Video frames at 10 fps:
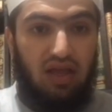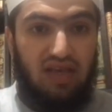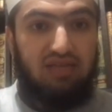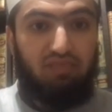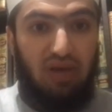
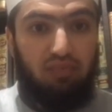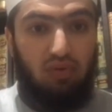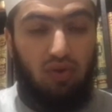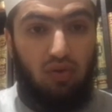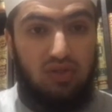These
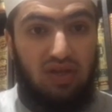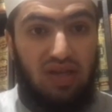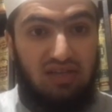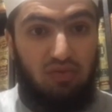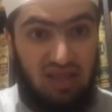people also
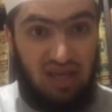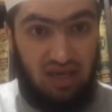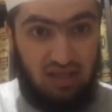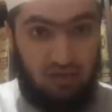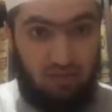need to be
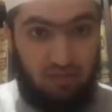thanked